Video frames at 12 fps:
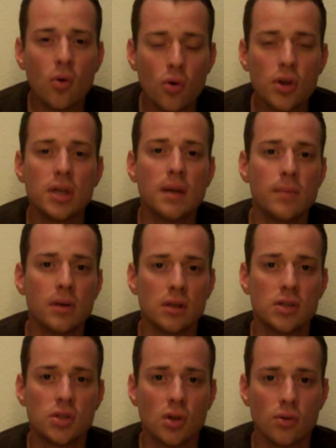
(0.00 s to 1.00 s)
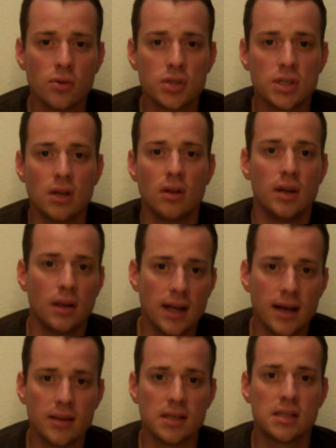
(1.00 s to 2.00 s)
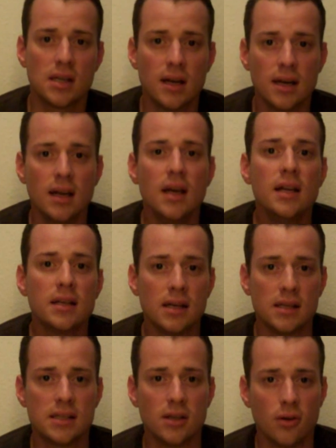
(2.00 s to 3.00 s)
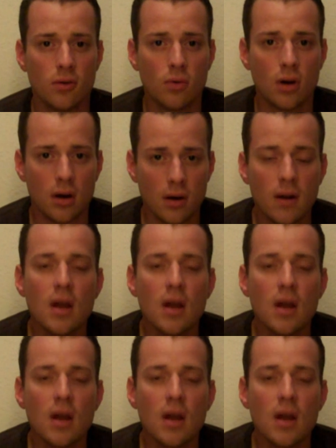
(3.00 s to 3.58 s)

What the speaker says: or you can build a solar still and allow the sun to distill your water.